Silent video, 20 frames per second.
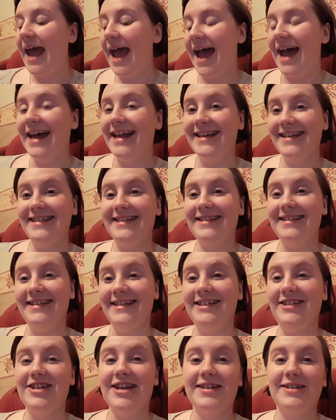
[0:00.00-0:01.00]
And
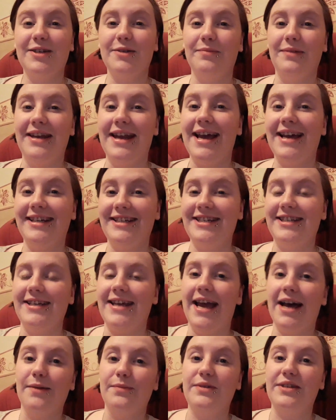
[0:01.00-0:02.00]
the gentleman
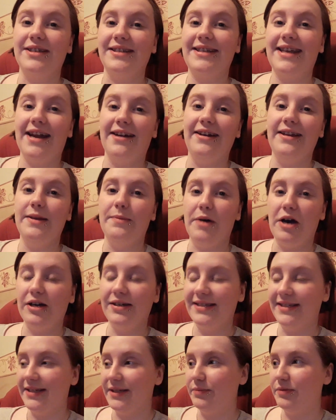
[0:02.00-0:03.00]
actually helped us carry the
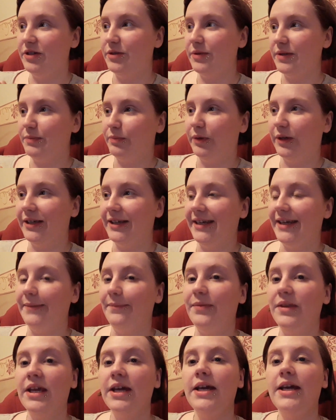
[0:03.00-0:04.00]
boxes, which was
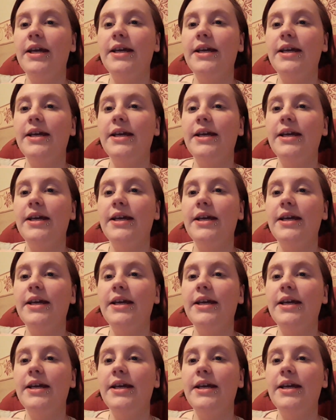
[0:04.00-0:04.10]
brilliant.